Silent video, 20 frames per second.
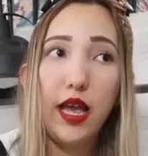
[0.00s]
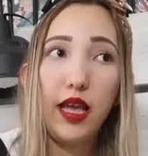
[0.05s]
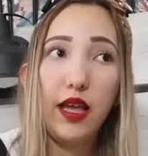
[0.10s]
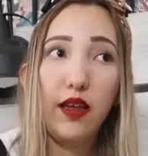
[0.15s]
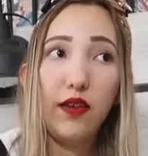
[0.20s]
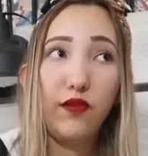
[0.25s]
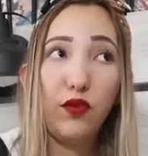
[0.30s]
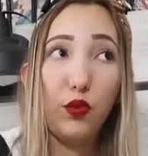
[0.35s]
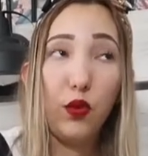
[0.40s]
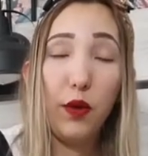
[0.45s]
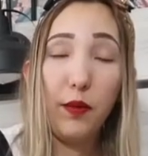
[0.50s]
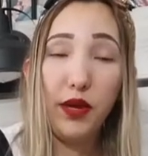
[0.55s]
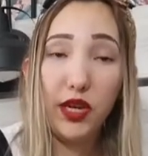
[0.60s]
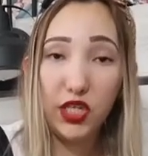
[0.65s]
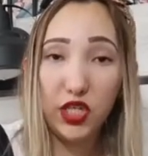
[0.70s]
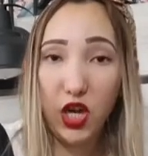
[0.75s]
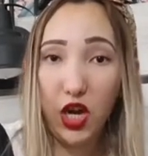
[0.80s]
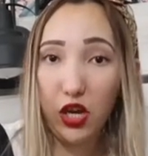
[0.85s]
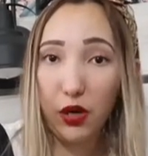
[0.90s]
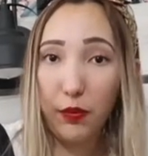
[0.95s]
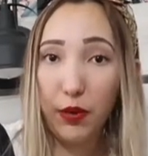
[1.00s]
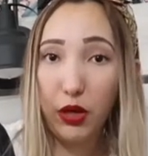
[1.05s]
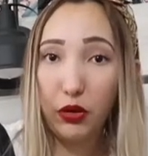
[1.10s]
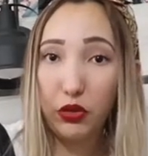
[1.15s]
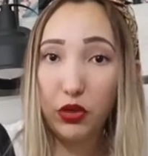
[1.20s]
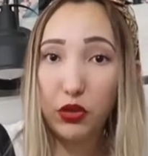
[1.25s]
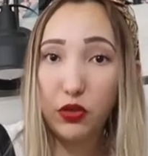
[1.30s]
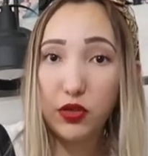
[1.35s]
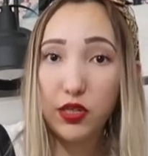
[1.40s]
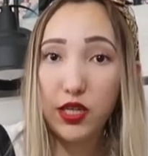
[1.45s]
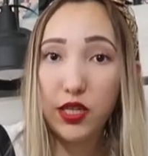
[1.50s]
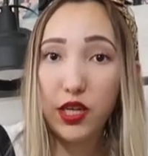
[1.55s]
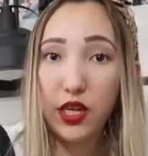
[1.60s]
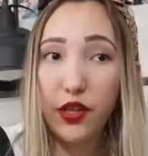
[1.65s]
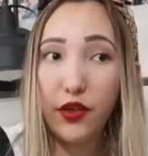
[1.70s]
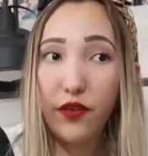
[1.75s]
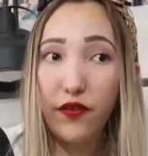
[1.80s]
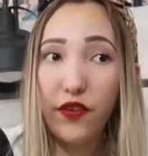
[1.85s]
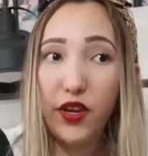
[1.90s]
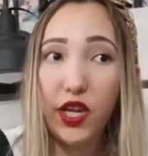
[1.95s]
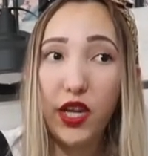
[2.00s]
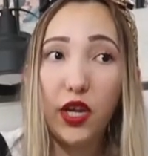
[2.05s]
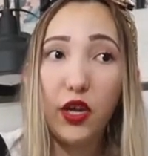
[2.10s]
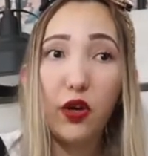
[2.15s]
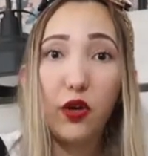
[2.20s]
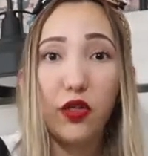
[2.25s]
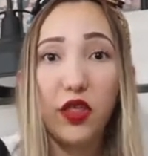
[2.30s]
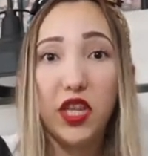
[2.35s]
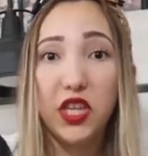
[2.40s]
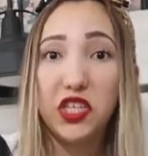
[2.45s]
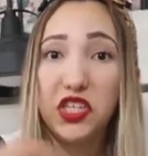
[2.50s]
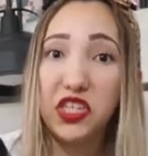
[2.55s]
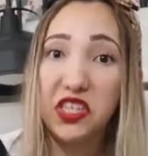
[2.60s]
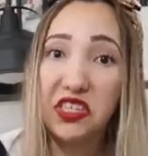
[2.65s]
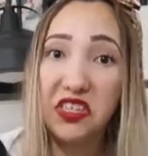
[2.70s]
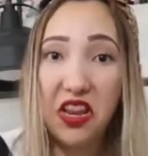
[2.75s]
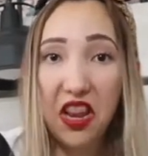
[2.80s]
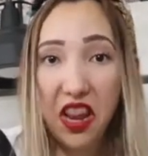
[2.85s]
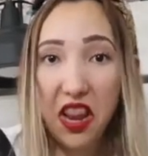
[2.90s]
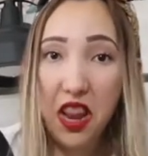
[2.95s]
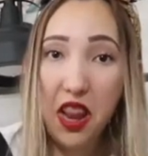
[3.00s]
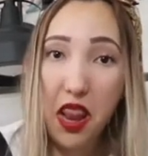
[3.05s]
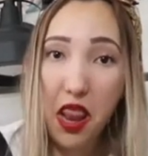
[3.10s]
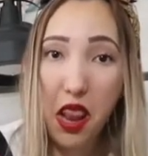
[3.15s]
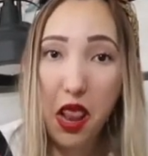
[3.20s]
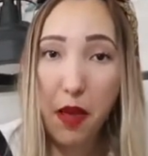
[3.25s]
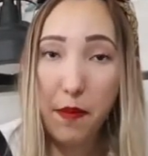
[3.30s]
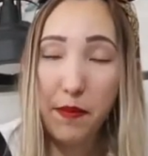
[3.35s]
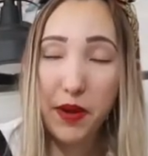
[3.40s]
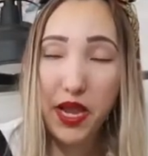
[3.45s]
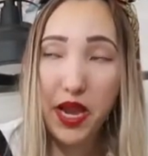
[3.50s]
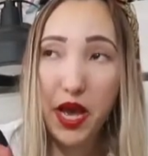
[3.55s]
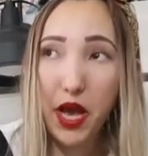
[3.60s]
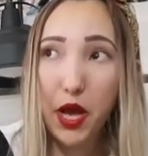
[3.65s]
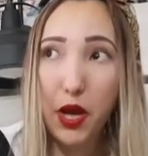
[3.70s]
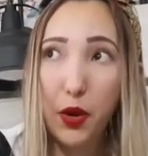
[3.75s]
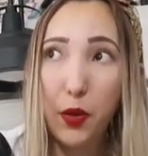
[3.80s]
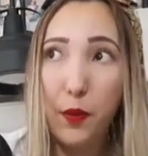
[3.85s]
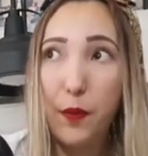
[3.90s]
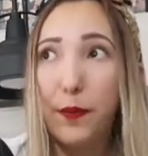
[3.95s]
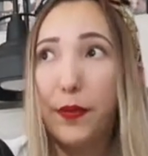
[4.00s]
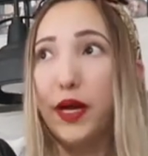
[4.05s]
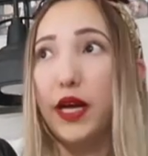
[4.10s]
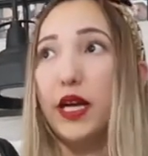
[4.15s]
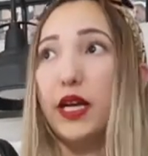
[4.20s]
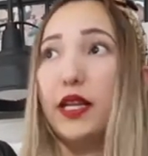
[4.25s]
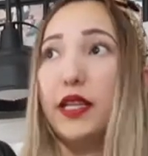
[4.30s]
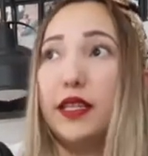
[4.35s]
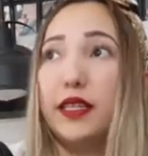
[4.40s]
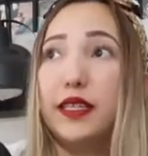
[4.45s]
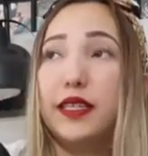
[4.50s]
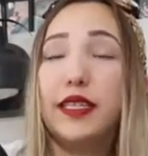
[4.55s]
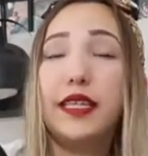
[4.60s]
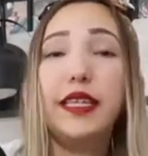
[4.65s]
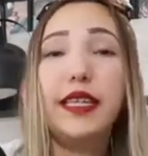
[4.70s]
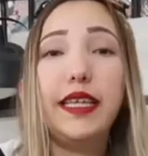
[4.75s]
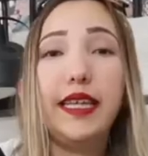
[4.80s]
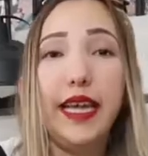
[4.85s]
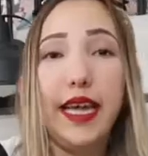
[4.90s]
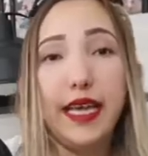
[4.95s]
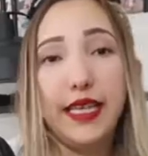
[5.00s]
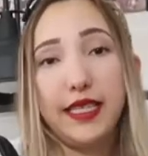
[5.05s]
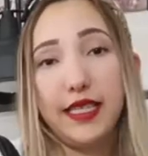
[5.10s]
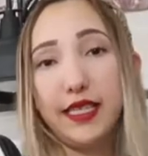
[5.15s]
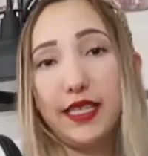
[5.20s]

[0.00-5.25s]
If you want me to talk about those in another video, then just let me know. But yes,